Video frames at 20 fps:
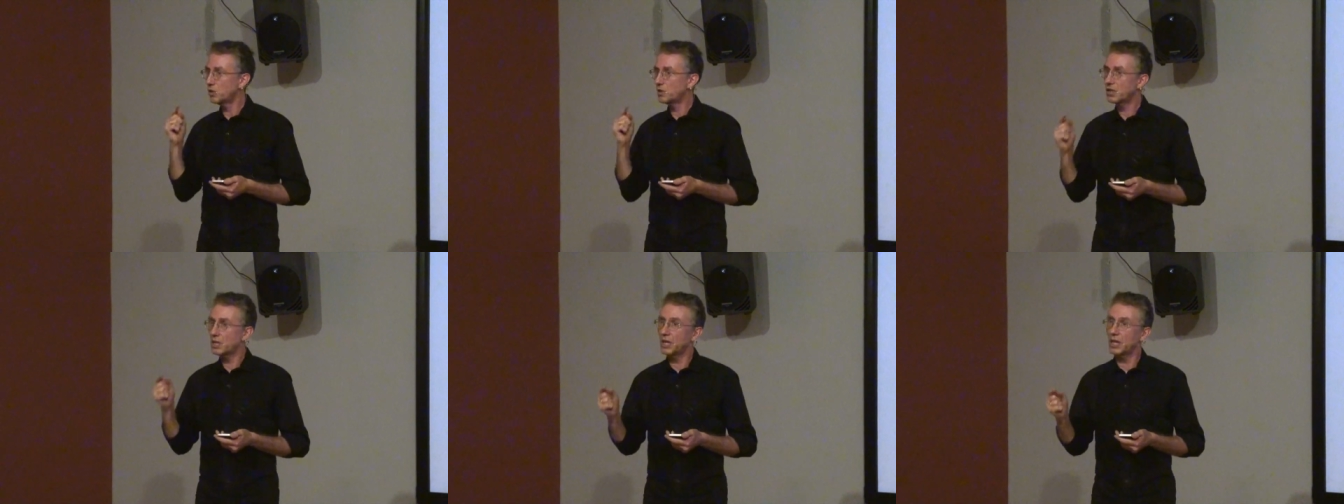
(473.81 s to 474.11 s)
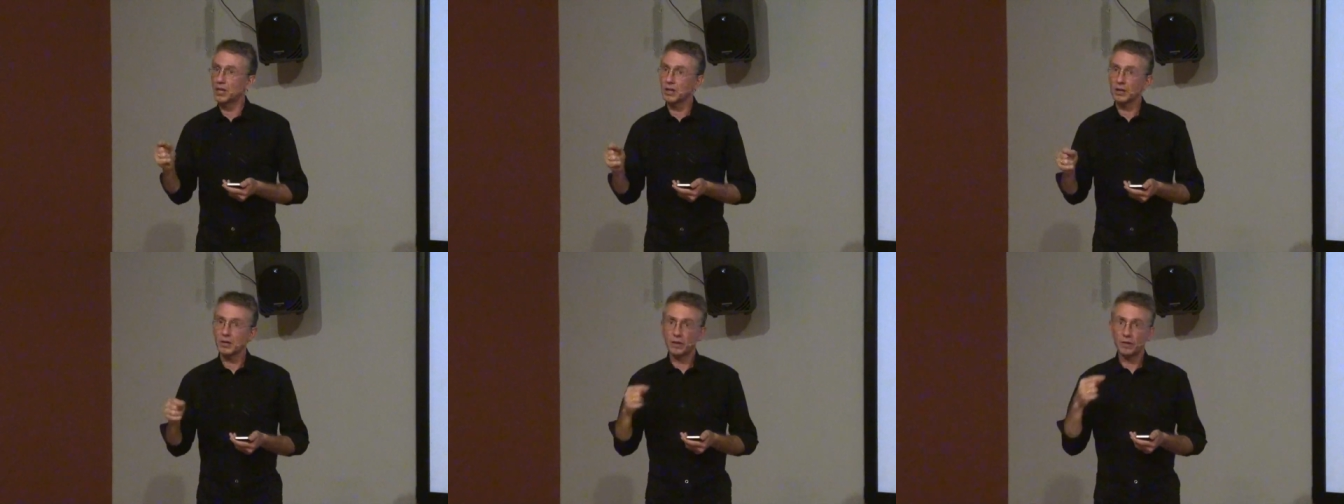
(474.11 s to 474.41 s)

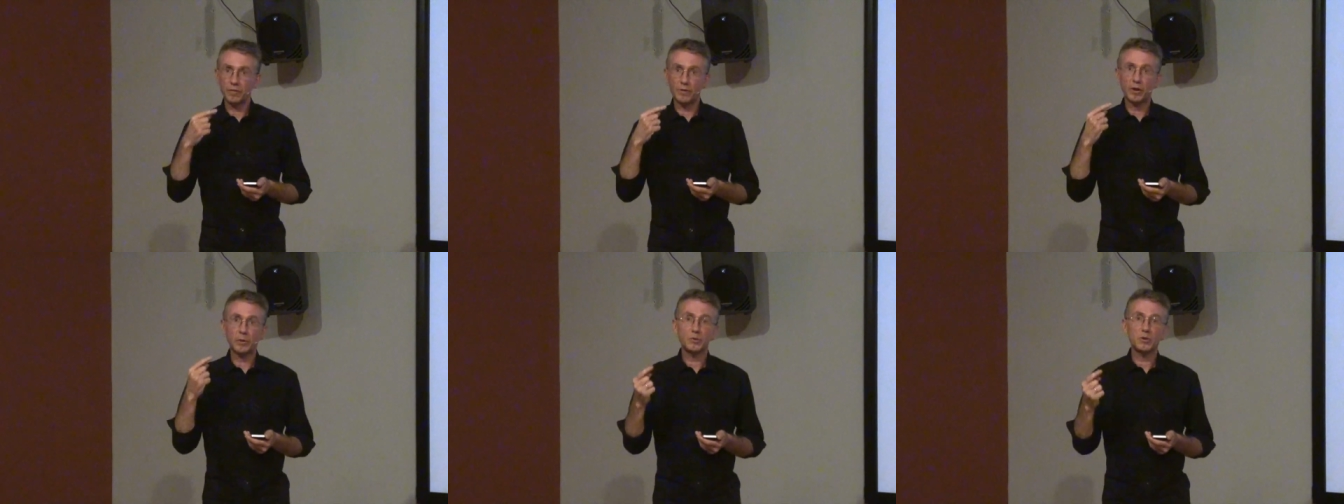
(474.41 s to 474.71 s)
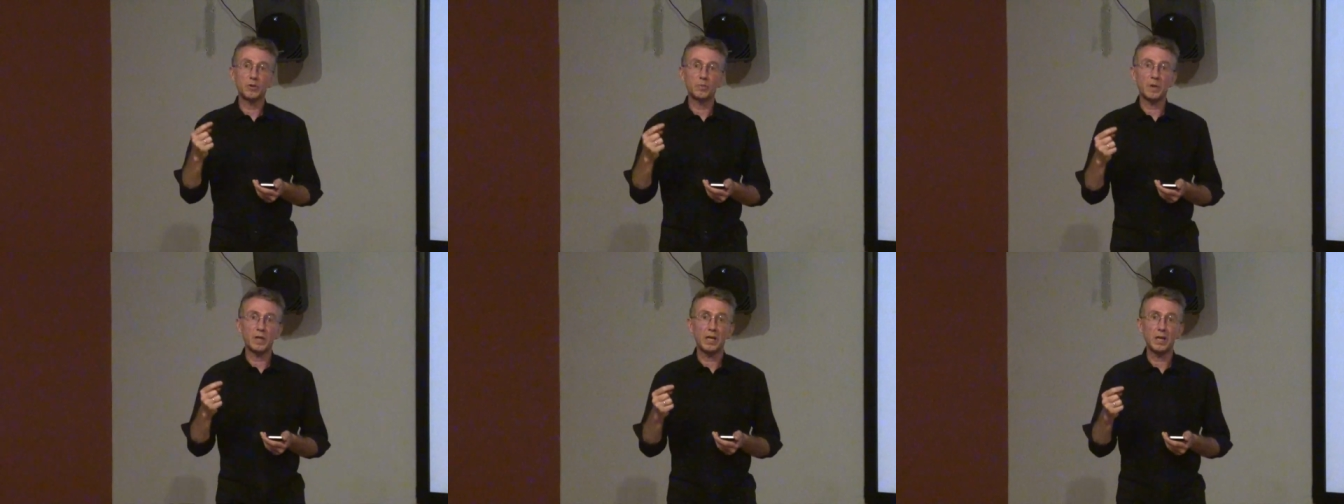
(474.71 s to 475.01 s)
using
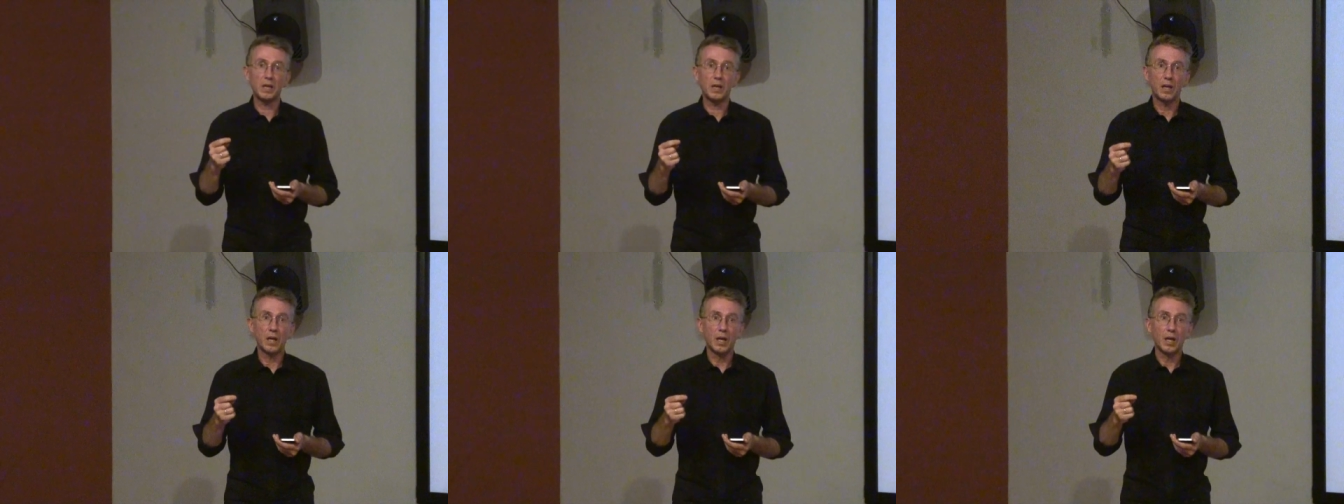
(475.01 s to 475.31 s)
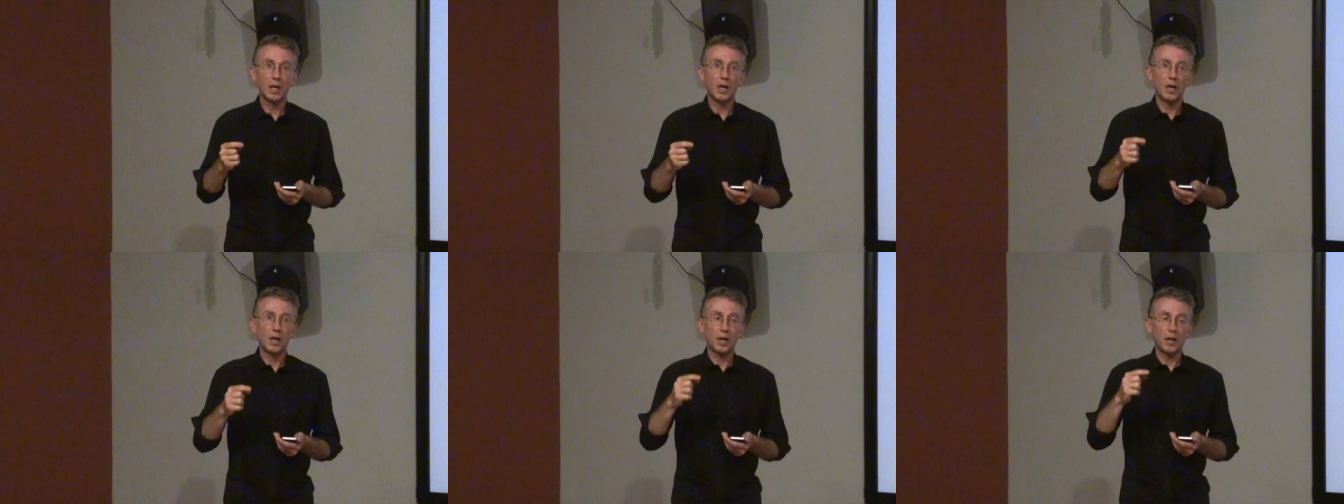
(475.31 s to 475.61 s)
the verb to
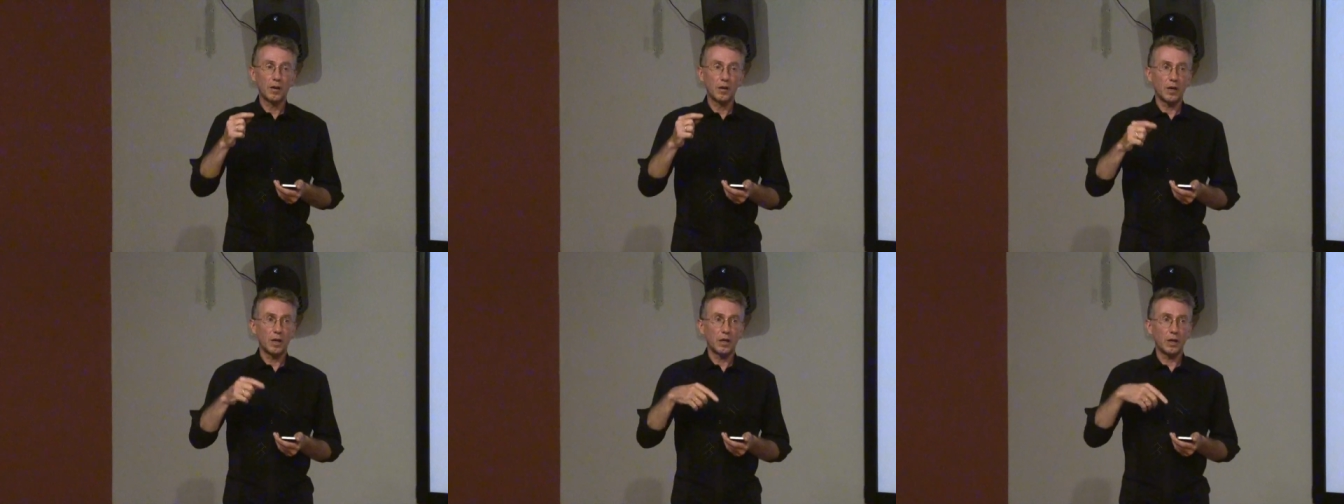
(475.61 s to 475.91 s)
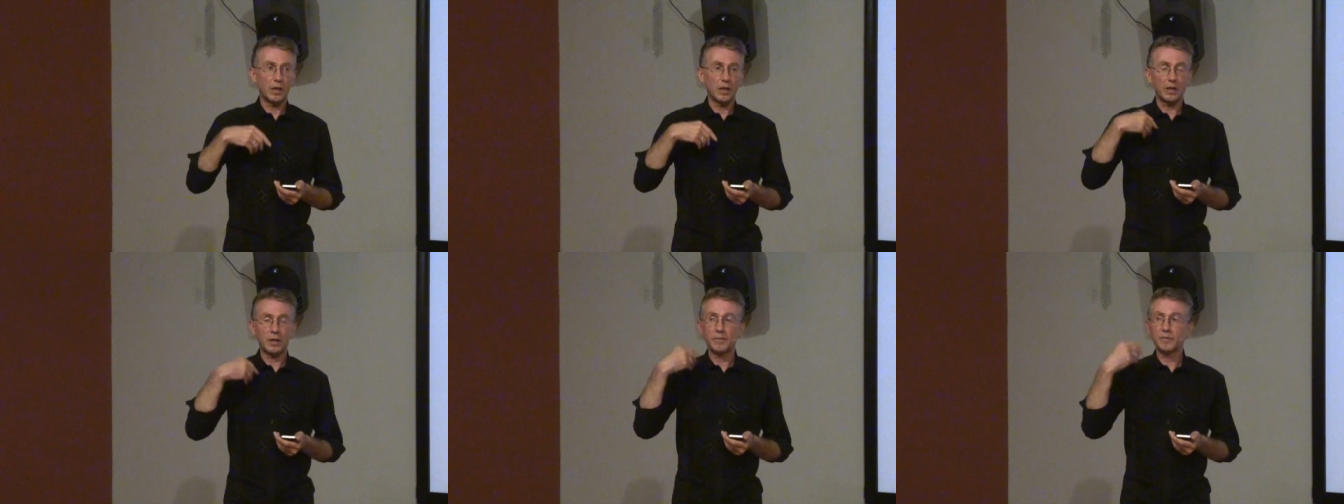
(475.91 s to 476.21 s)
be
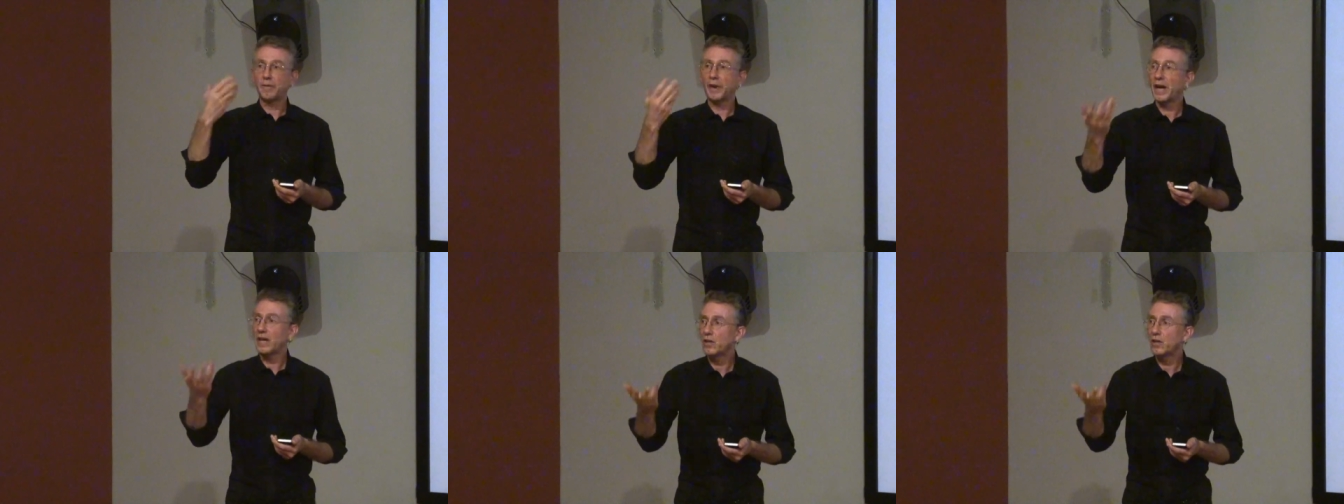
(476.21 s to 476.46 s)
uh,